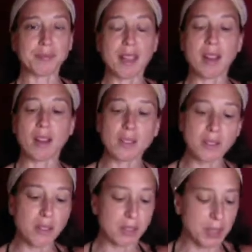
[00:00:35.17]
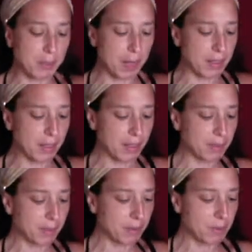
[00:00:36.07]
And also your space.
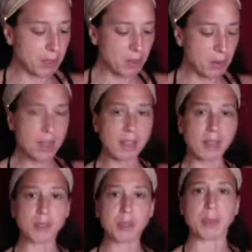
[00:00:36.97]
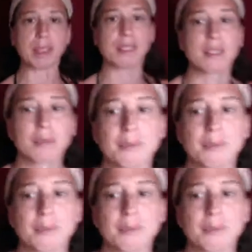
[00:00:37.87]
What's going on in your space?